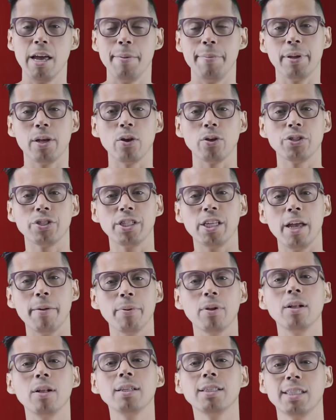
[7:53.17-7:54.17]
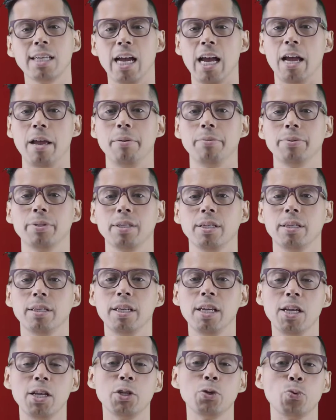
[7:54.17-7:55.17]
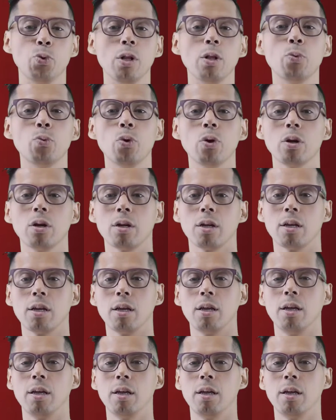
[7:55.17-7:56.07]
because several times these will work,